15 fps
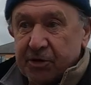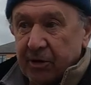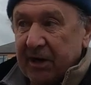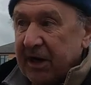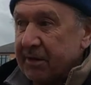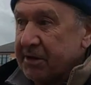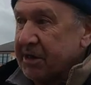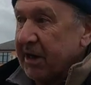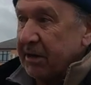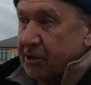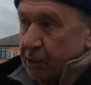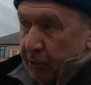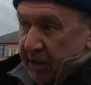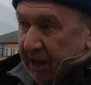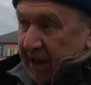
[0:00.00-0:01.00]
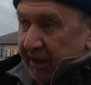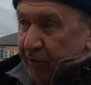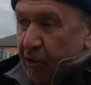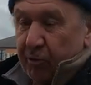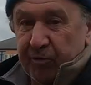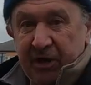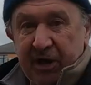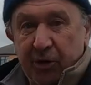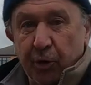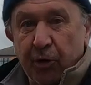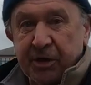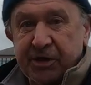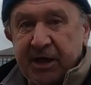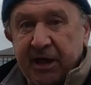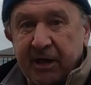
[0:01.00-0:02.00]
So that's it. So when they could have opened the
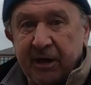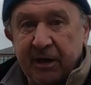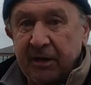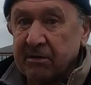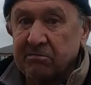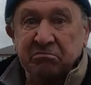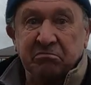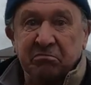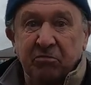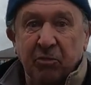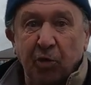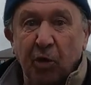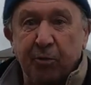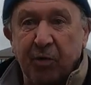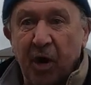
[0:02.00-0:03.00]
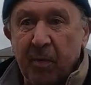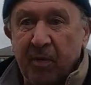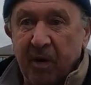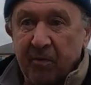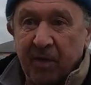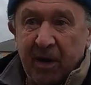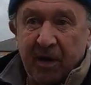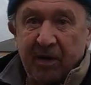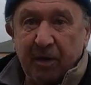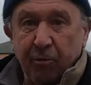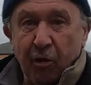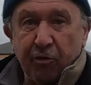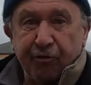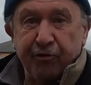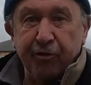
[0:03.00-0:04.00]
doors there, no problem. Mm-hmm. You
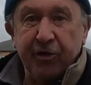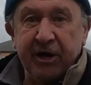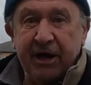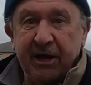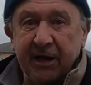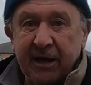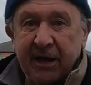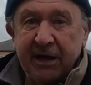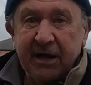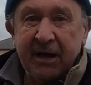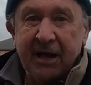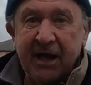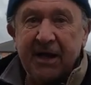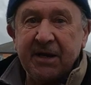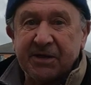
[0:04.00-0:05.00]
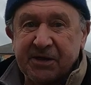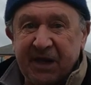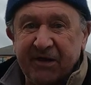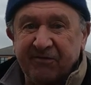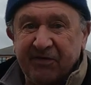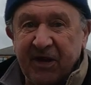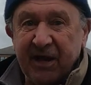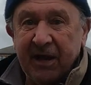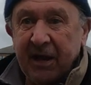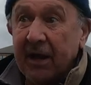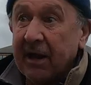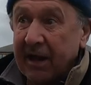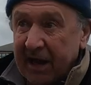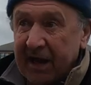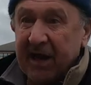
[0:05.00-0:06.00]
walk through there in safety,
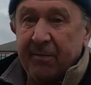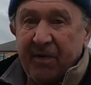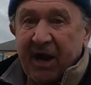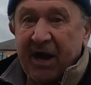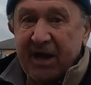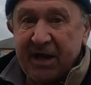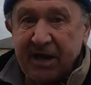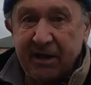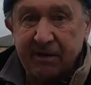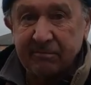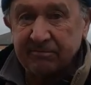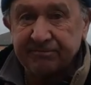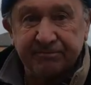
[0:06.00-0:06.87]
in a bit of heat.